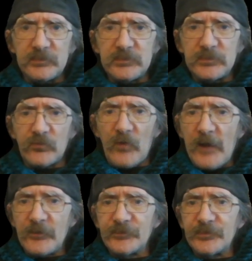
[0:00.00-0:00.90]
the
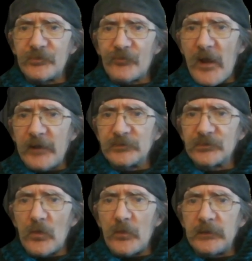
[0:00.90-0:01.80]
riders and the
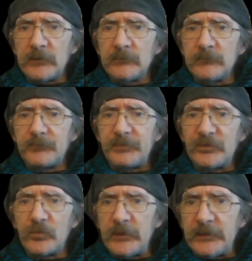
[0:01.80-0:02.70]
dragons going
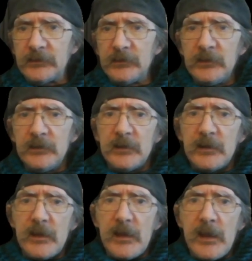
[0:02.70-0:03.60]
between,
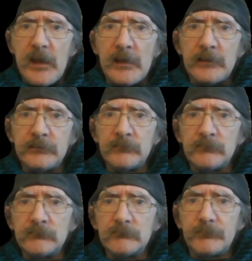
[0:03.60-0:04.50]

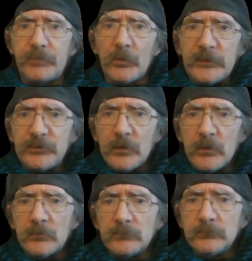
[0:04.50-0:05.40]
and but we
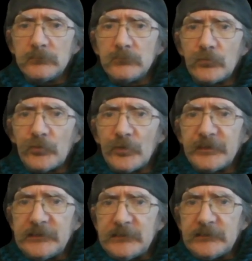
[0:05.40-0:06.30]
don't
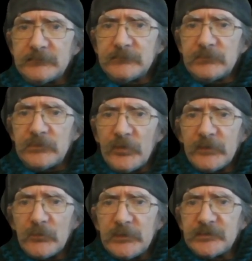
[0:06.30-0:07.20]
really. The only
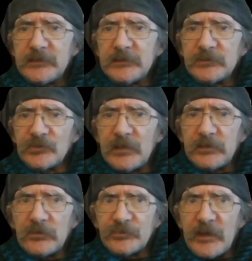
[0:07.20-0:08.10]
thing that we see is just
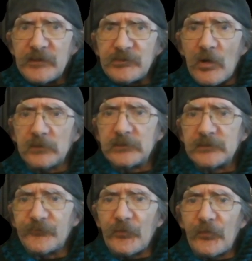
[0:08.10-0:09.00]
that there's that
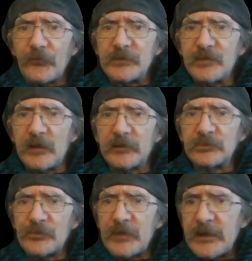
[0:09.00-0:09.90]
darkness for 3
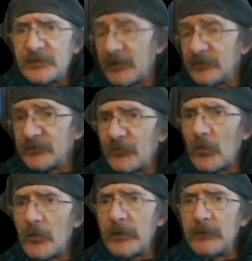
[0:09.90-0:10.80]
seconds or 8 seconds that they're
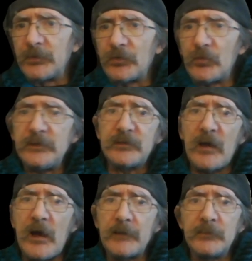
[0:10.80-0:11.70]
going in between
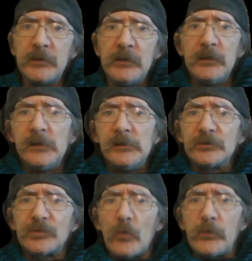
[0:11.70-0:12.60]
time.
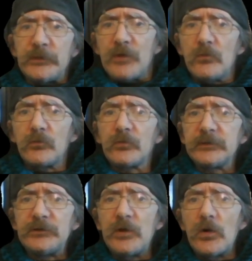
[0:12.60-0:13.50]
So we don't
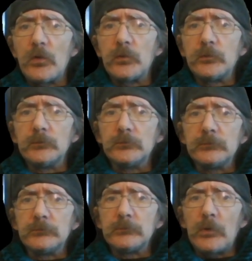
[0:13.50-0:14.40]
really know
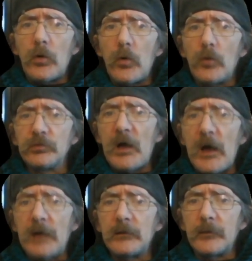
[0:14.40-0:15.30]
a whole
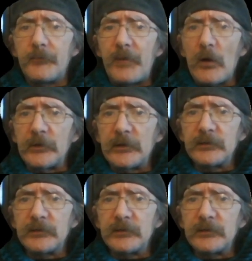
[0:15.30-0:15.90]
lot about it.